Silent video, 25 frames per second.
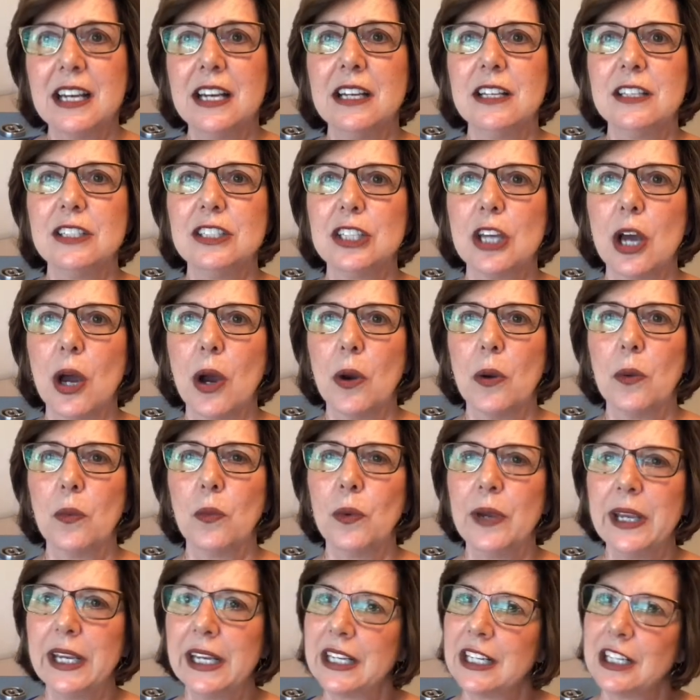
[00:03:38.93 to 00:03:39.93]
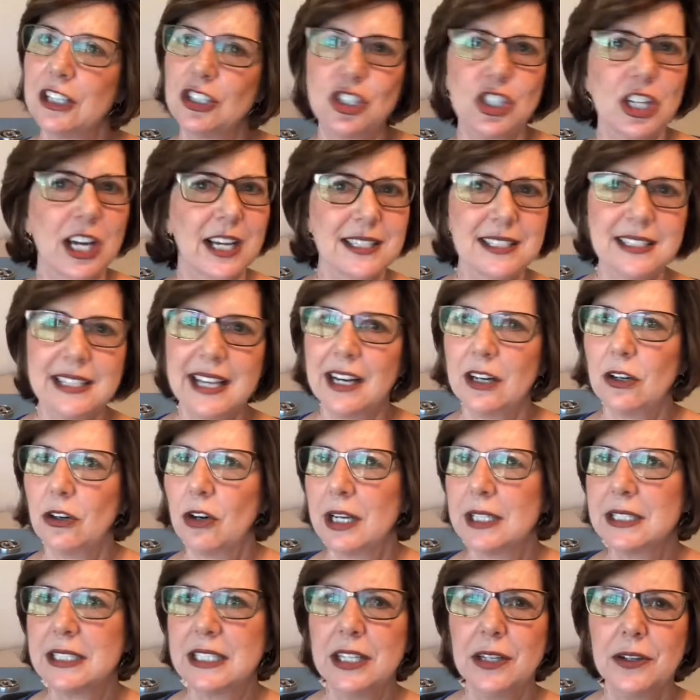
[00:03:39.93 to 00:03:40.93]
So we can adjust that
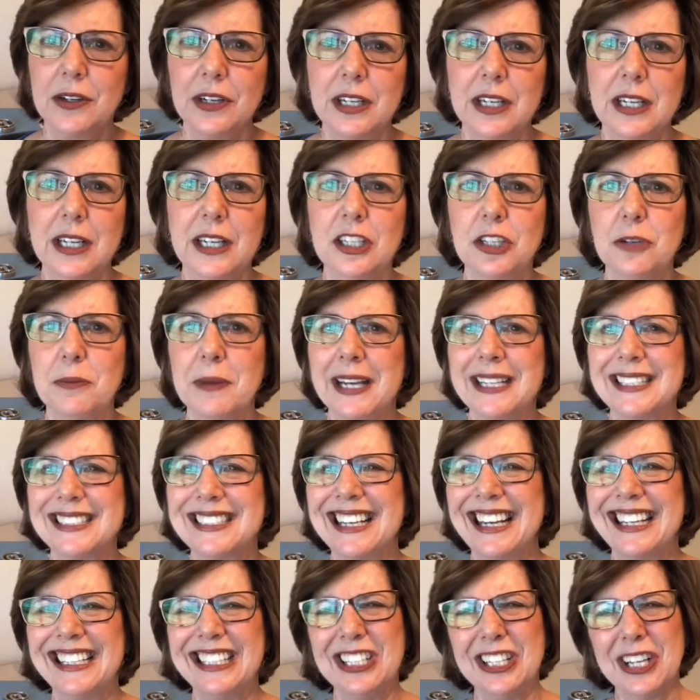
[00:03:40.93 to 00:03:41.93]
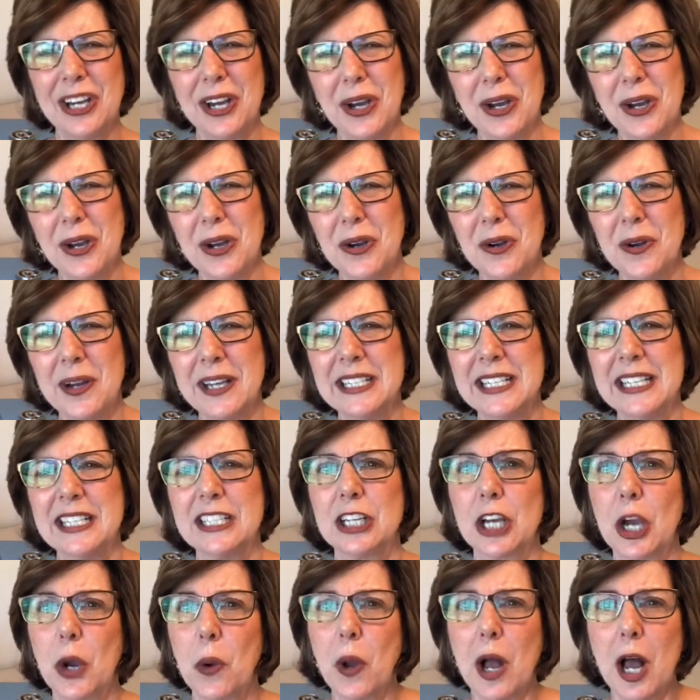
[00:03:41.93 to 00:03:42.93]
criteria. You may say, you know, I need to
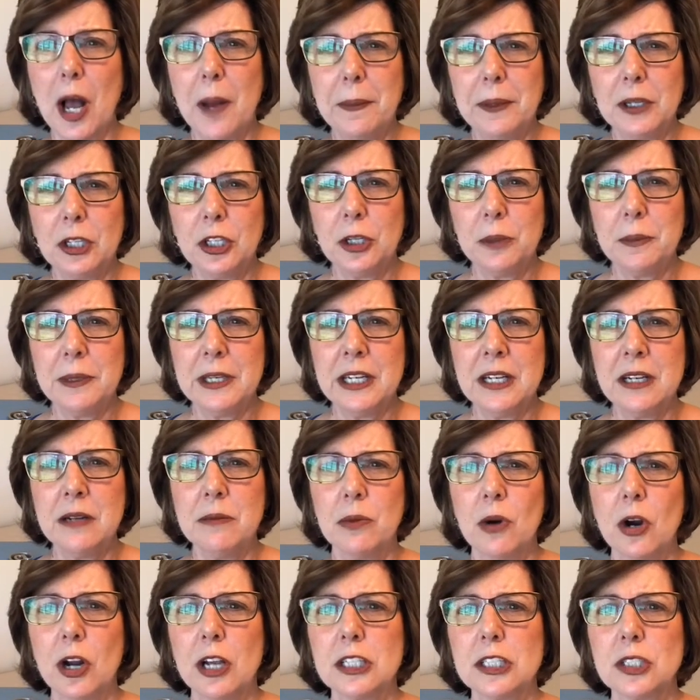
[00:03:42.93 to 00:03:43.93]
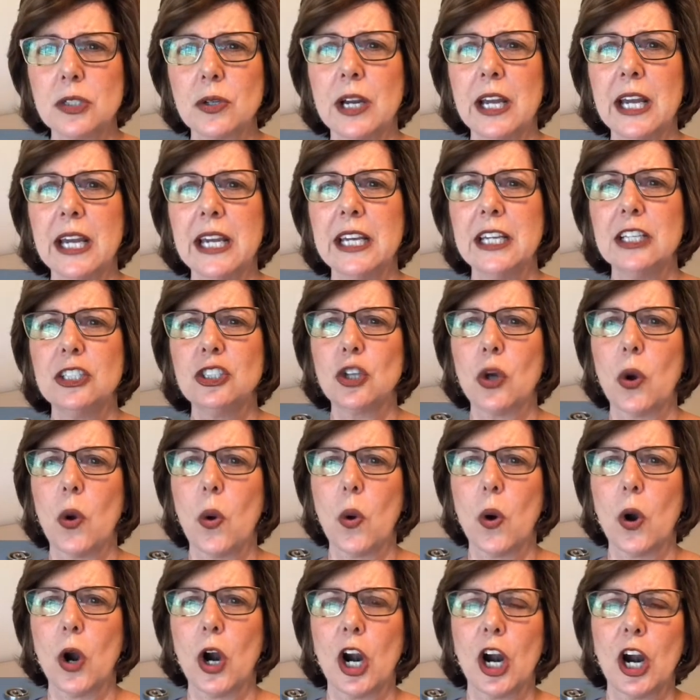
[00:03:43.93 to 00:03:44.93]
go up a little bit in price range,
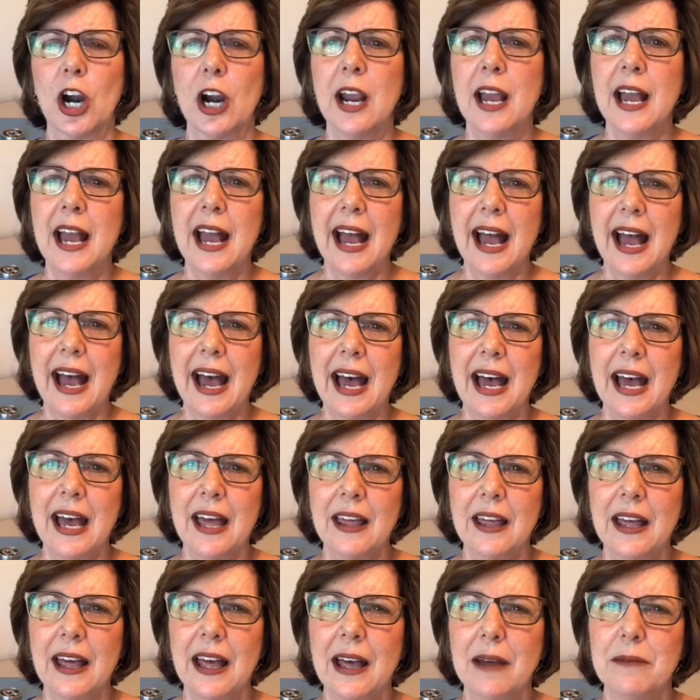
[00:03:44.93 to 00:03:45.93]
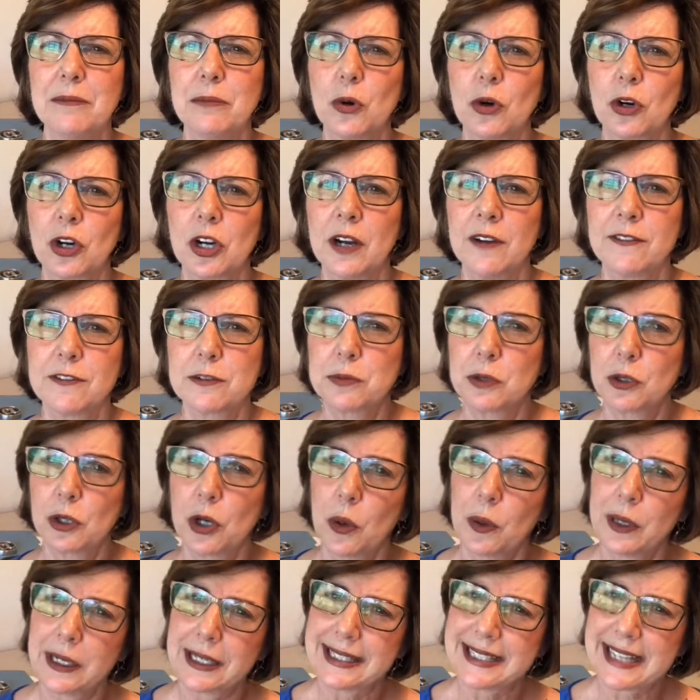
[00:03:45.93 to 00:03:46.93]
or I'm more comfortable
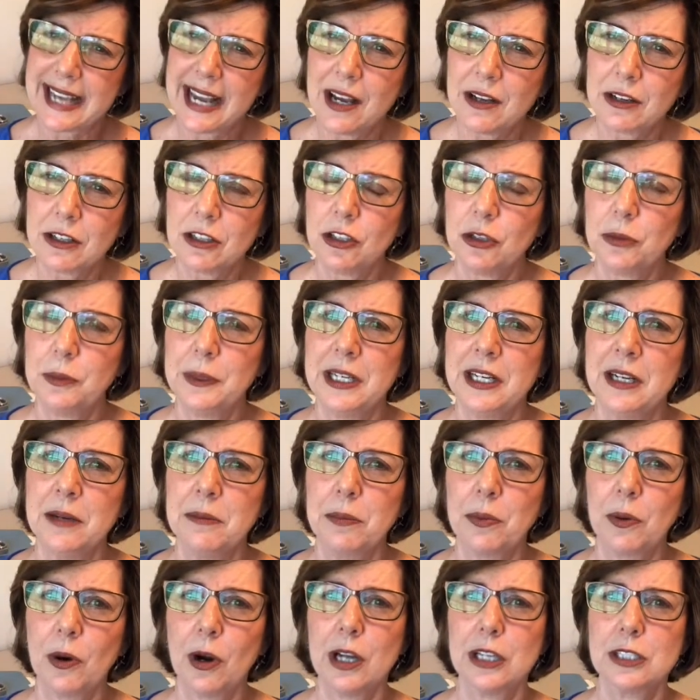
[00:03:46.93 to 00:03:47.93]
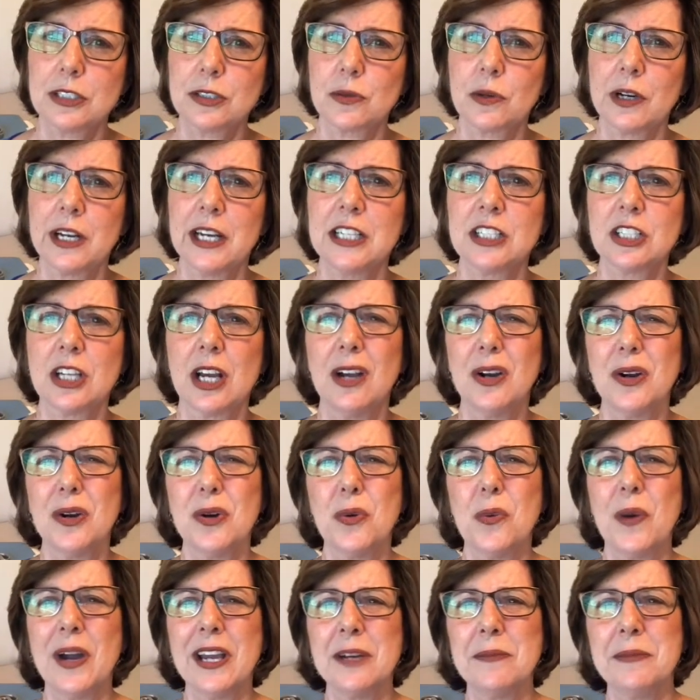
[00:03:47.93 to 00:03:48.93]
going down a little bit in price range. Oh,
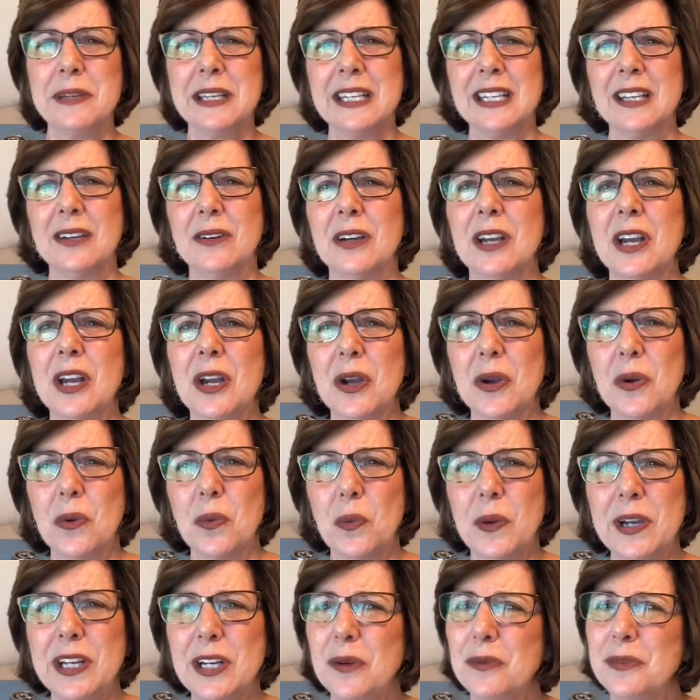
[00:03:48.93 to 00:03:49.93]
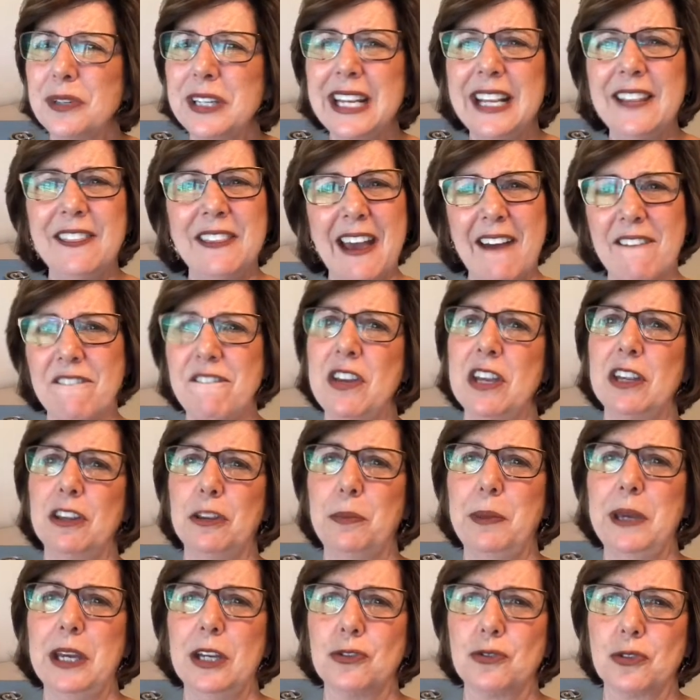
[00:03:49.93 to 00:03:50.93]
wait a minute, we don't need that 5th
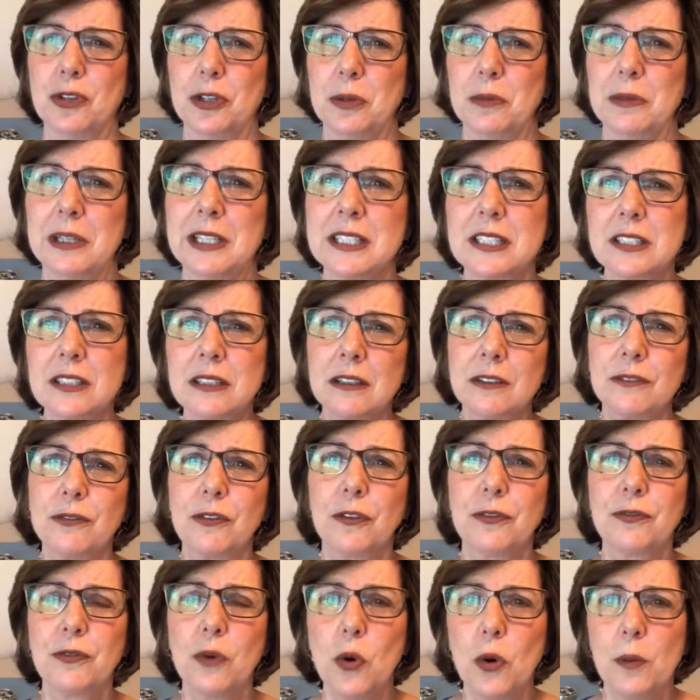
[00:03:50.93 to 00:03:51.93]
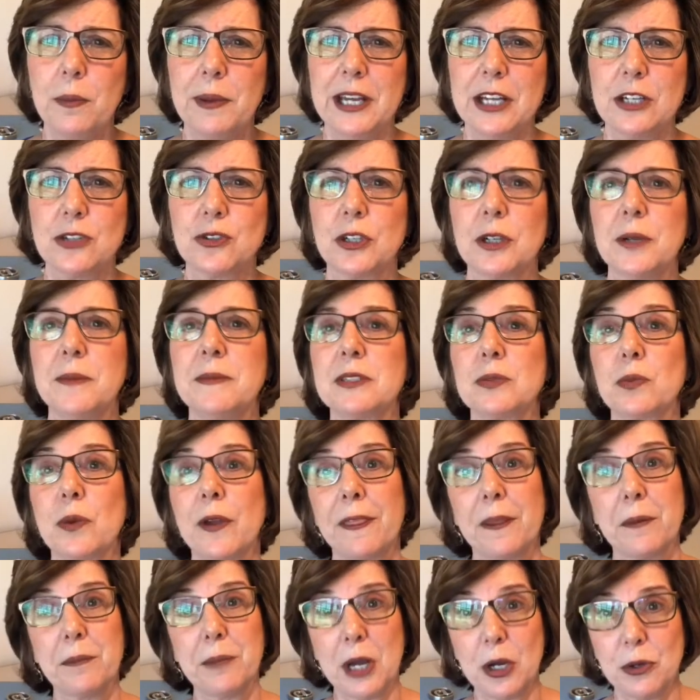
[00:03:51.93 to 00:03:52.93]
bedroom. Let's look for 4 bedrooms with
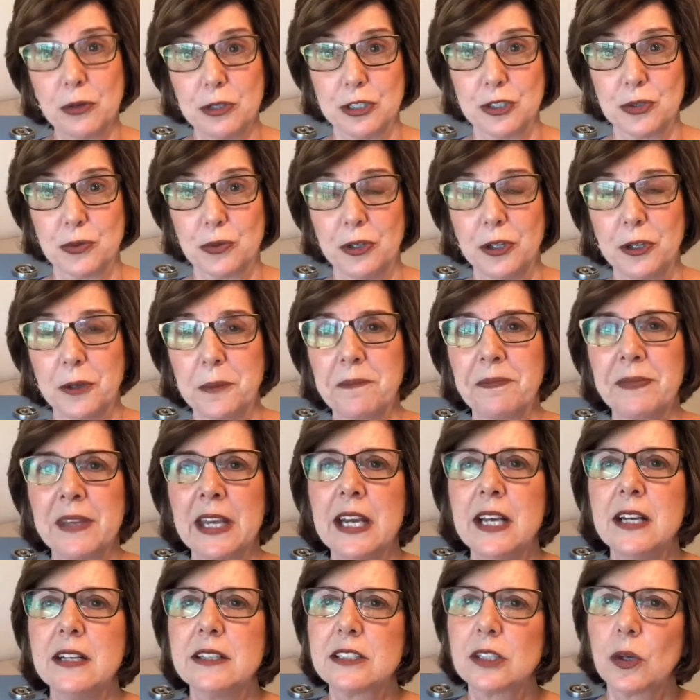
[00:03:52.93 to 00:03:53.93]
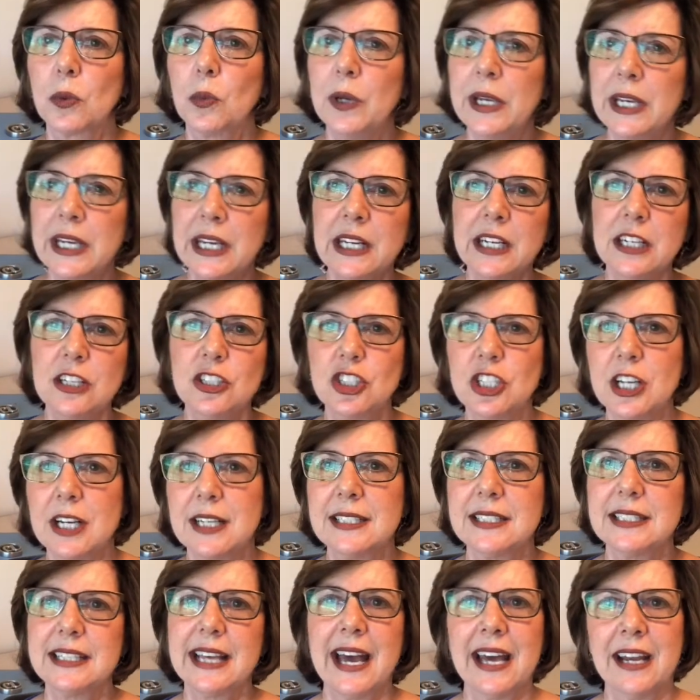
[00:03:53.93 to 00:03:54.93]
a bonus room. So we can
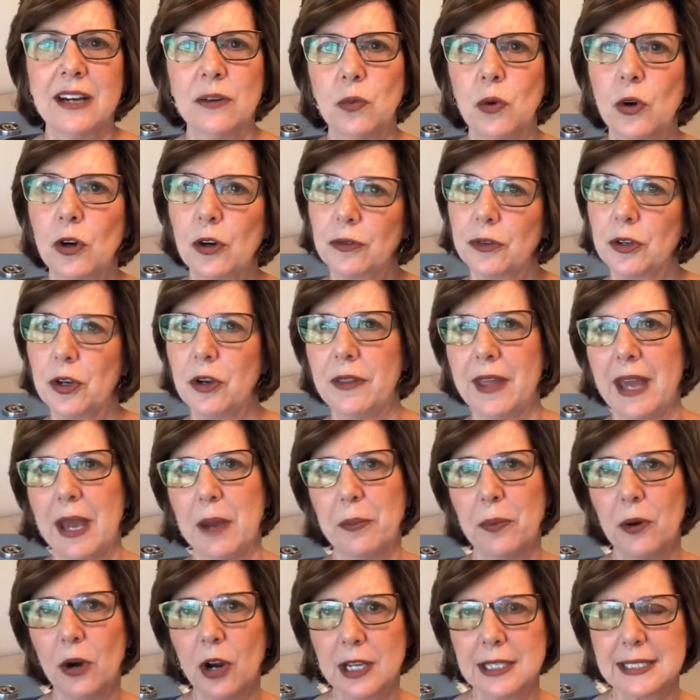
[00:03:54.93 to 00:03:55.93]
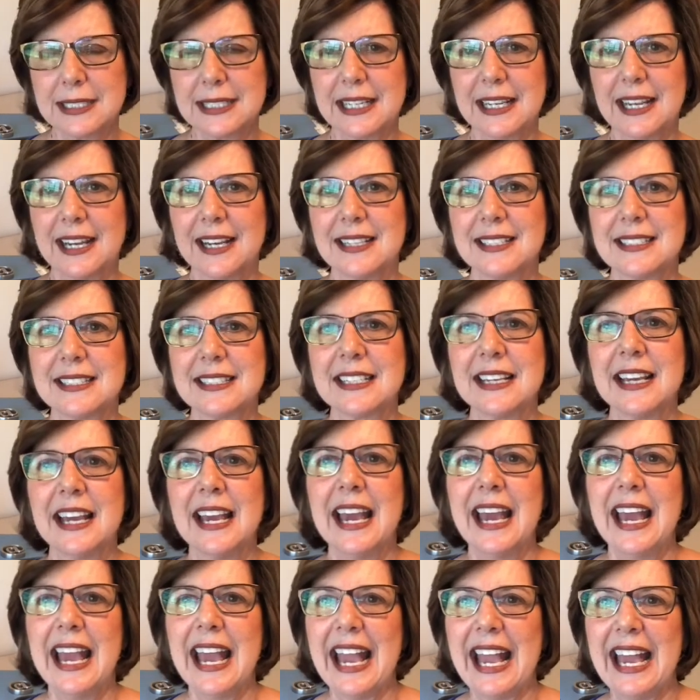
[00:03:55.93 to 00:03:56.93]
adjust that and work through that process.
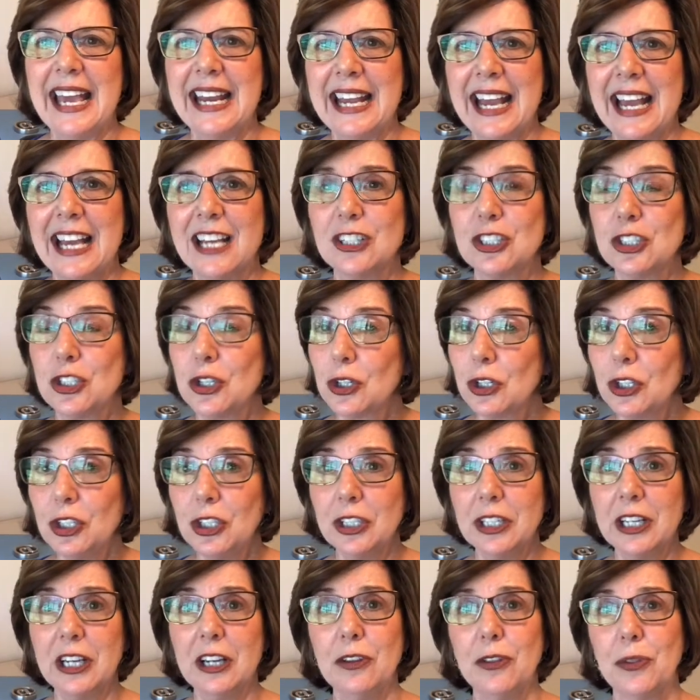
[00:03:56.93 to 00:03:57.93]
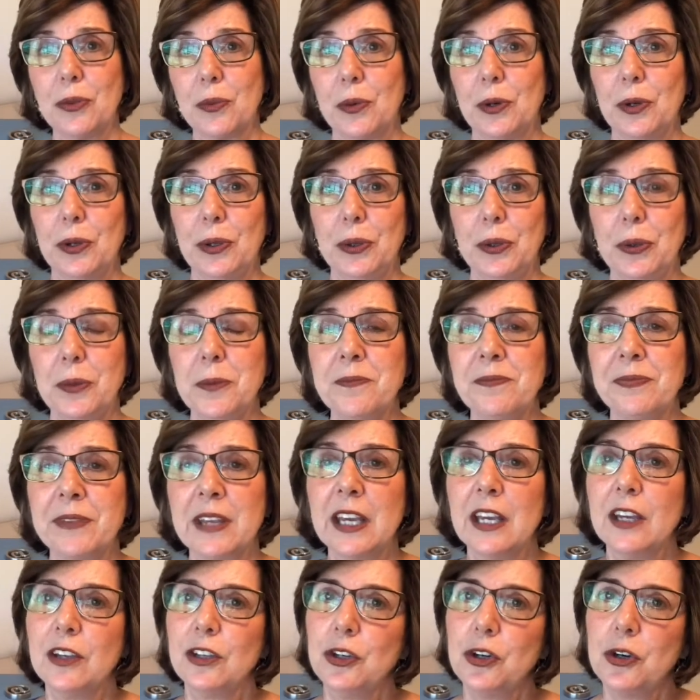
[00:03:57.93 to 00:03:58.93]
And as you're looking through,
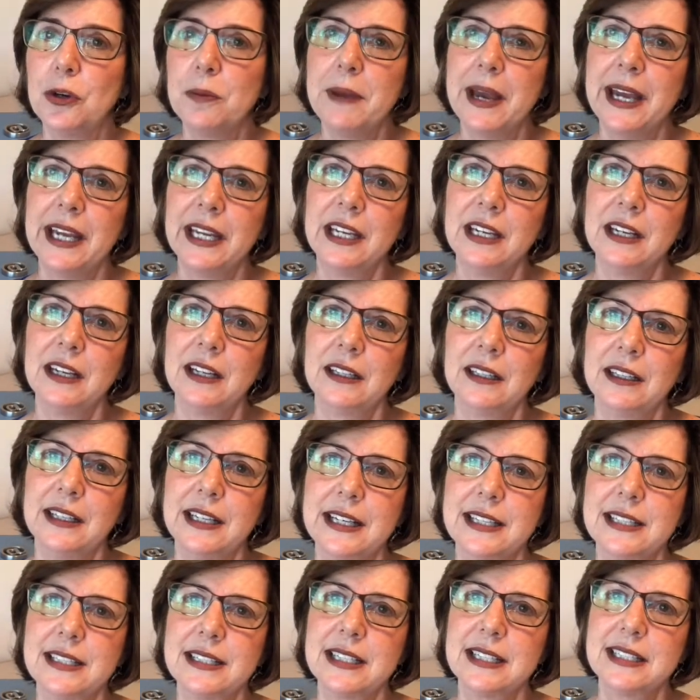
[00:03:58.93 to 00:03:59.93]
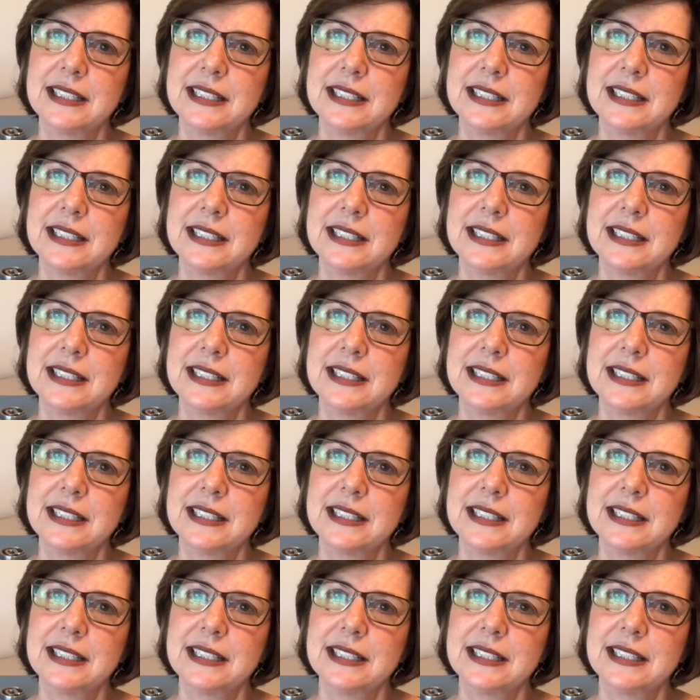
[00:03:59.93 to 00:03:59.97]
you're making a list and